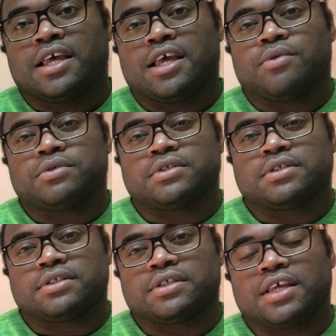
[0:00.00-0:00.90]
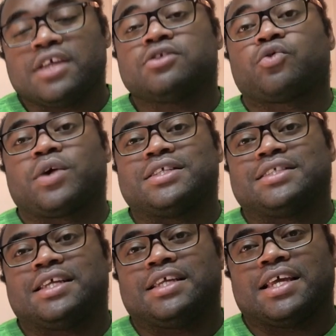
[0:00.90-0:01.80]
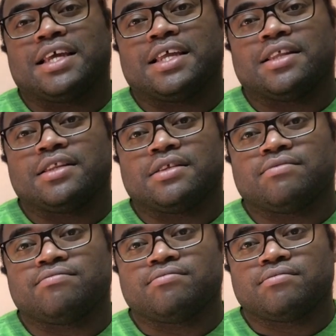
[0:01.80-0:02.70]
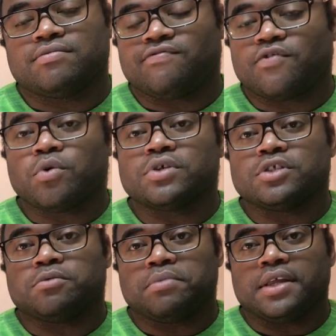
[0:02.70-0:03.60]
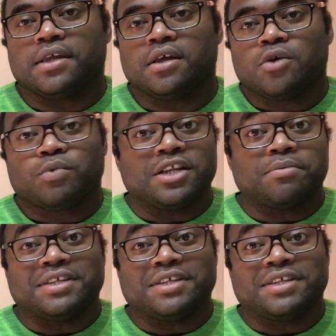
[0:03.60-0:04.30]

It was interesting and foreign to me when I did my